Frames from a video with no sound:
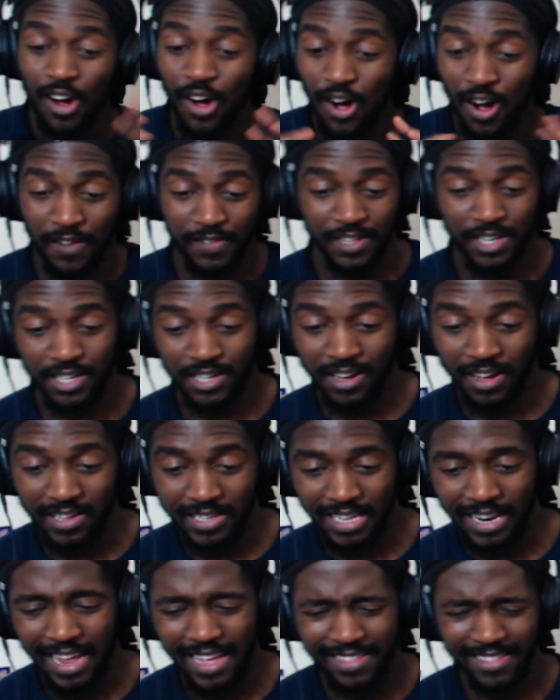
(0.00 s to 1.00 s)
I
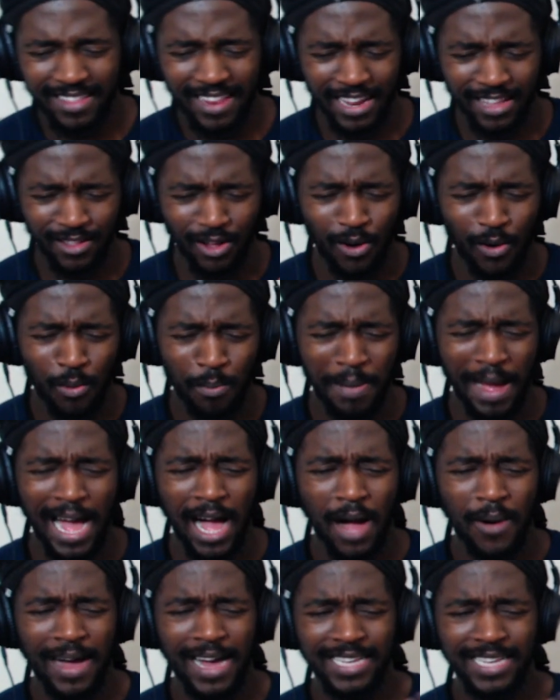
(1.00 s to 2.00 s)
liked the whole
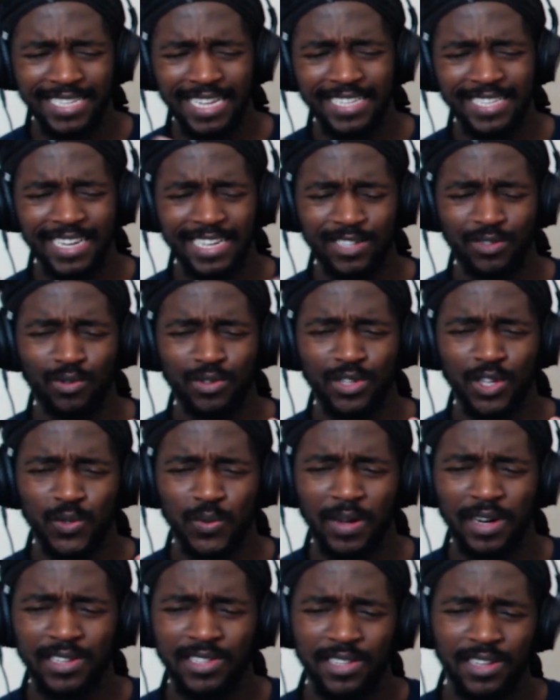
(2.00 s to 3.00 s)
power aesthetics also, as
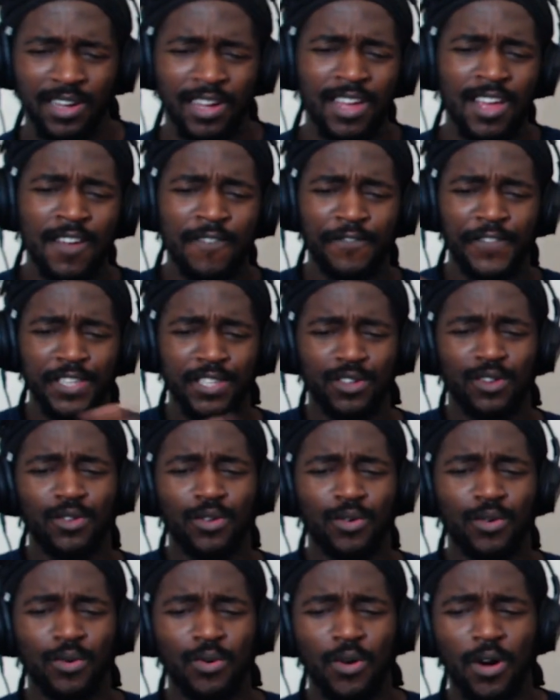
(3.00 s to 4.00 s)
well as the
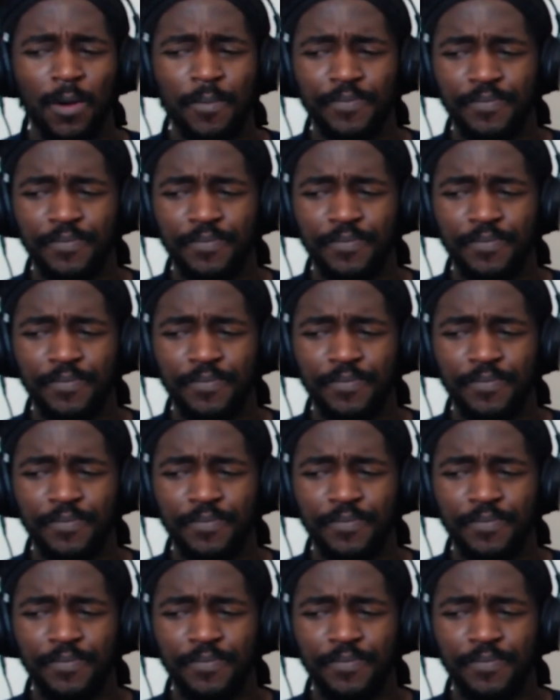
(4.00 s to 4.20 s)
physical